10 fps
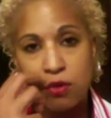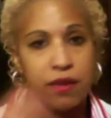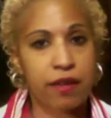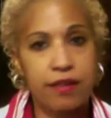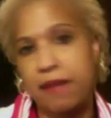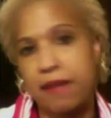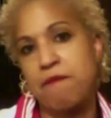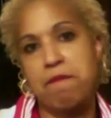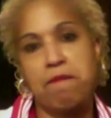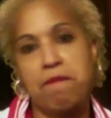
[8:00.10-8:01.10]
it's like
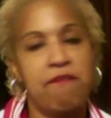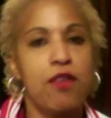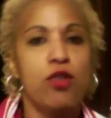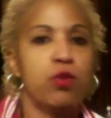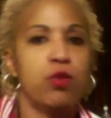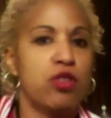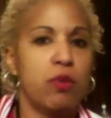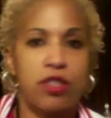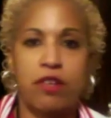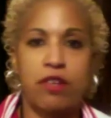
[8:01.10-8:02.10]
filled with so
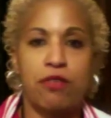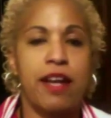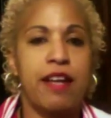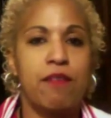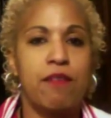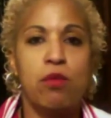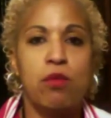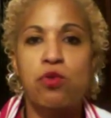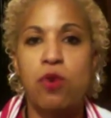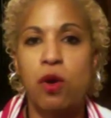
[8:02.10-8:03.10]
much stuff you can't even
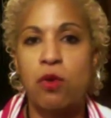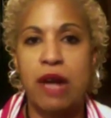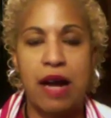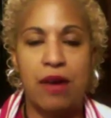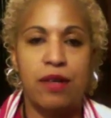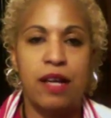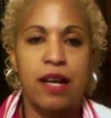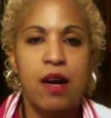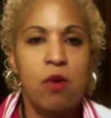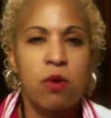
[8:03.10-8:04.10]
move around.
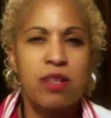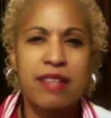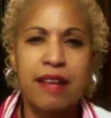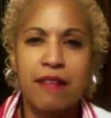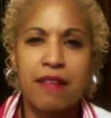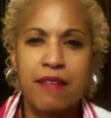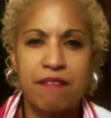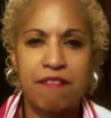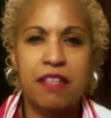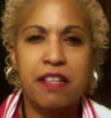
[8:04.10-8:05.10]
What is that
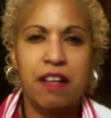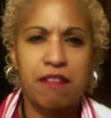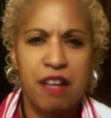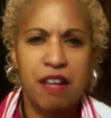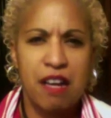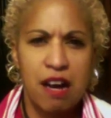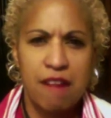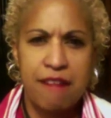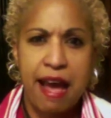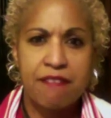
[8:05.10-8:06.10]
feeling of
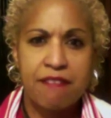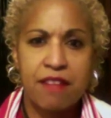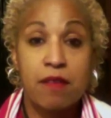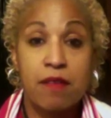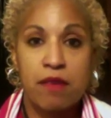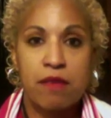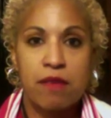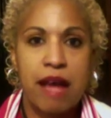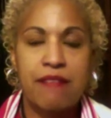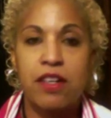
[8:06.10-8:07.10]
not
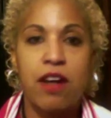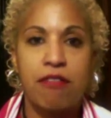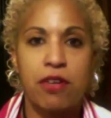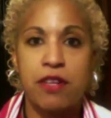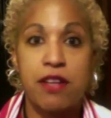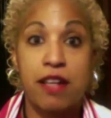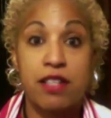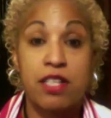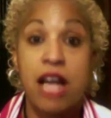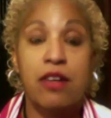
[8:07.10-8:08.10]
having enough, or it's
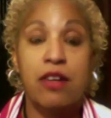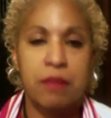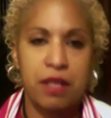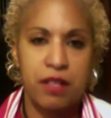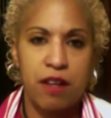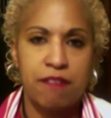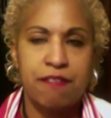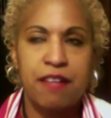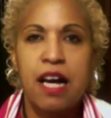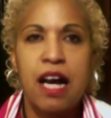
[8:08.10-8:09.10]
not going to be enough?
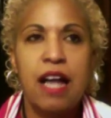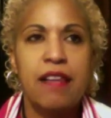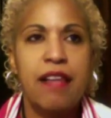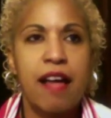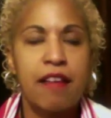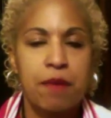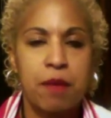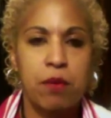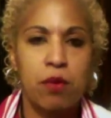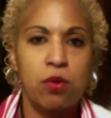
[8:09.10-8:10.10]
A lot of
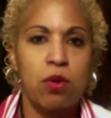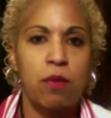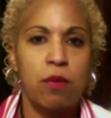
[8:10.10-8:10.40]
people who are